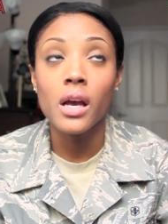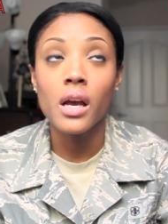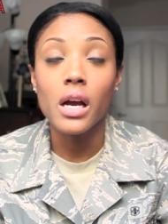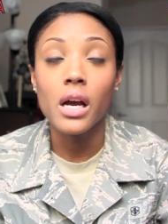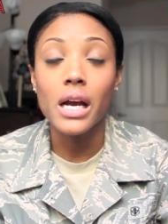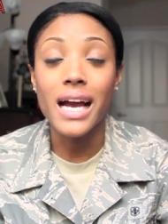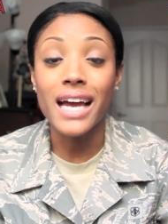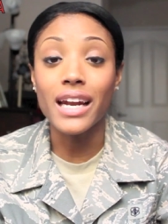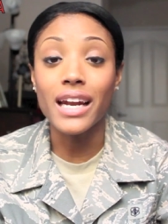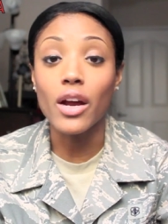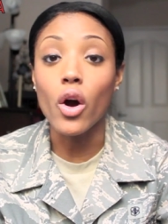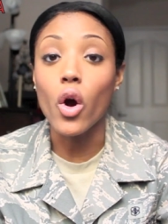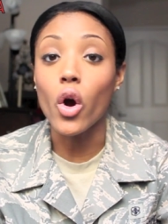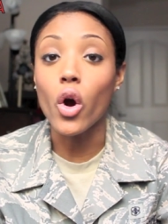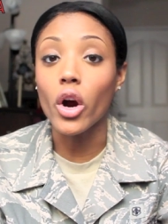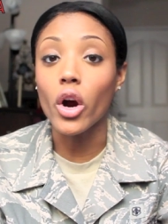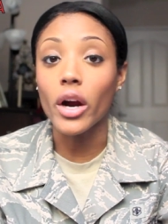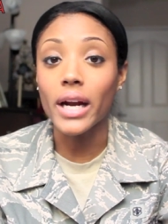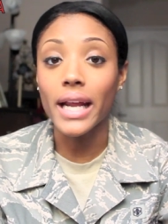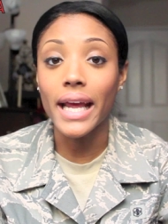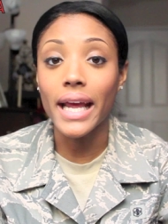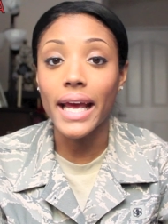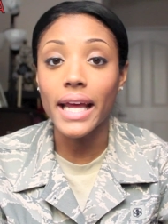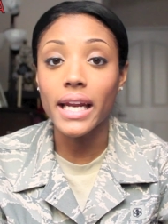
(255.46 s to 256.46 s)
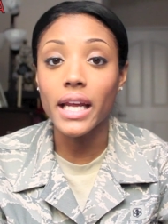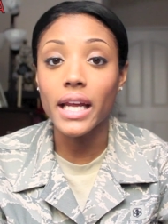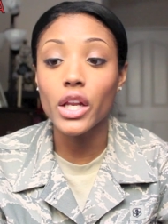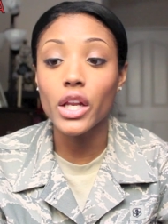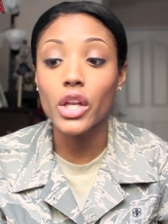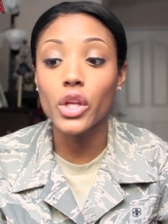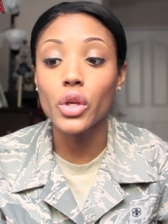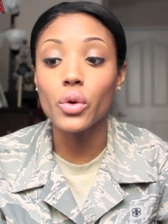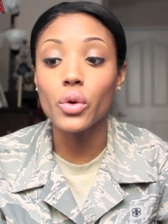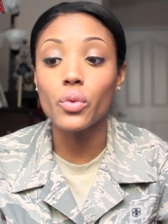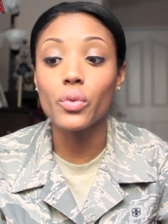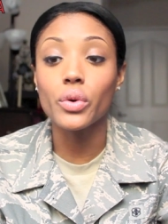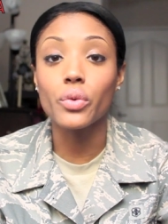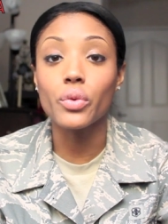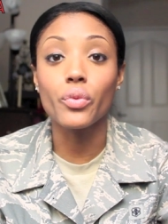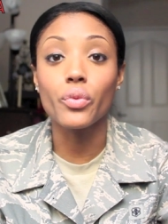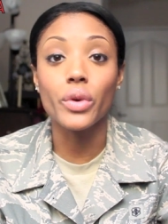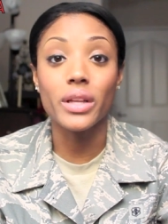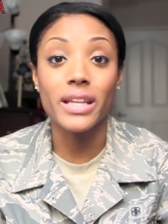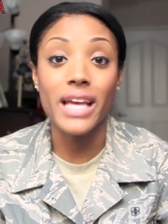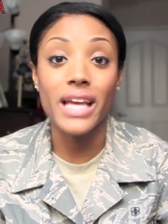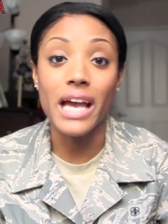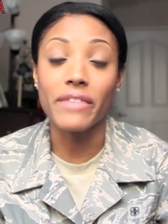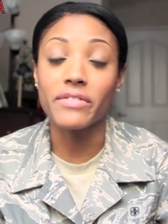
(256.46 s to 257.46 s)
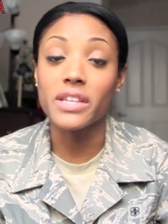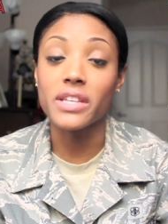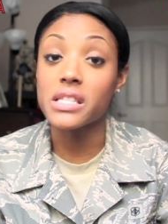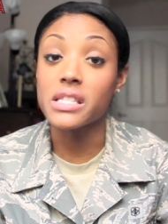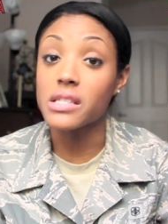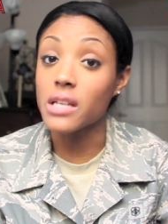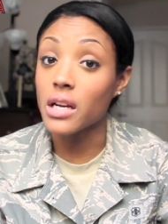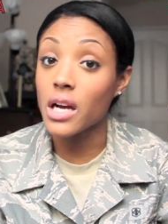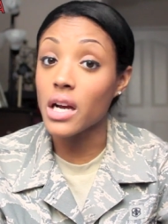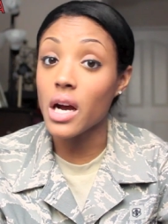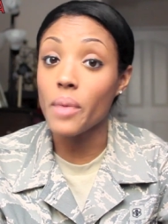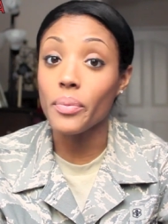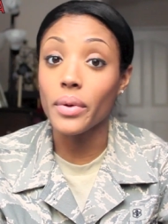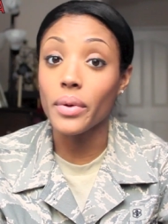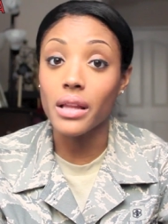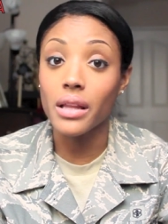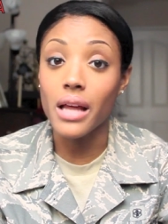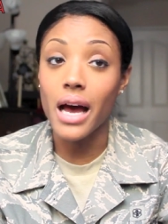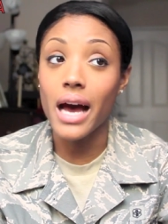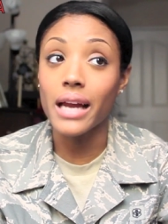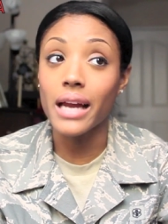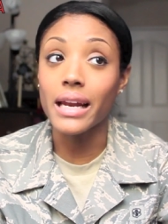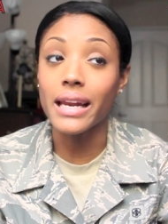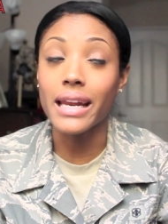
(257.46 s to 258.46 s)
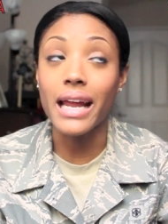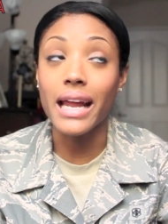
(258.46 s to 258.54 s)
kind of hard-headed, you would really have to suck up a lot.